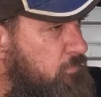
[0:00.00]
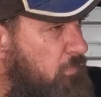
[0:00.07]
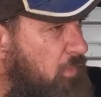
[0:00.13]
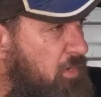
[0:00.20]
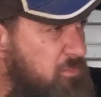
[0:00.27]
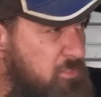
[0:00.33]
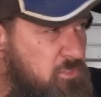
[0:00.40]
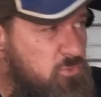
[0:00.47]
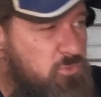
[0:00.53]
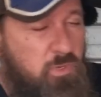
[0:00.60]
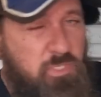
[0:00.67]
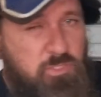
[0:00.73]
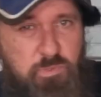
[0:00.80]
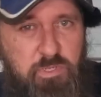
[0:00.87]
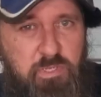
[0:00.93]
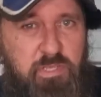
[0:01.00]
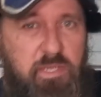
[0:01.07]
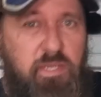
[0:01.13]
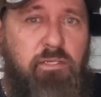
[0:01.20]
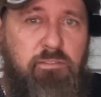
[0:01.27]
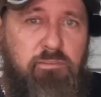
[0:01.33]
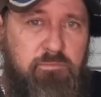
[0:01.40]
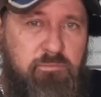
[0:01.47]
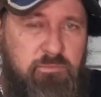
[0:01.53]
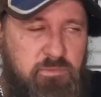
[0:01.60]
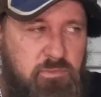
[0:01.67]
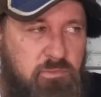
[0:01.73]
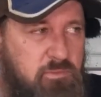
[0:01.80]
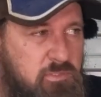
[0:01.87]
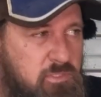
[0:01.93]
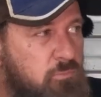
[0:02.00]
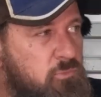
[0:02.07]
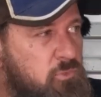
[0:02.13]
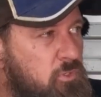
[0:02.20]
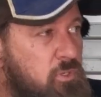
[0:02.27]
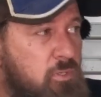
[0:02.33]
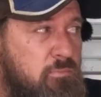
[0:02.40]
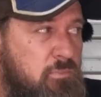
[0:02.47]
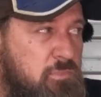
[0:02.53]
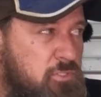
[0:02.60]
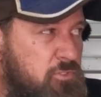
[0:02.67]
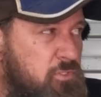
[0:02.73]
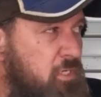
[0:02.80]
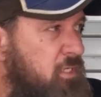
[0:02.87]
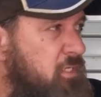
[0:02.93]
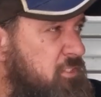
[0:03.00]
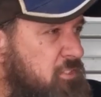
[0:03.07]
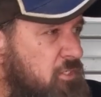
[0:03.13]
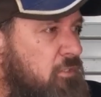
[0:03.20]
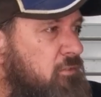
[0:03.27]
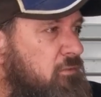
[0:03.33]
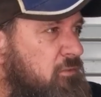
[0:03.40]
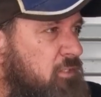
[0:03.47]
And it doesn't always work out. Sometimes the trees don't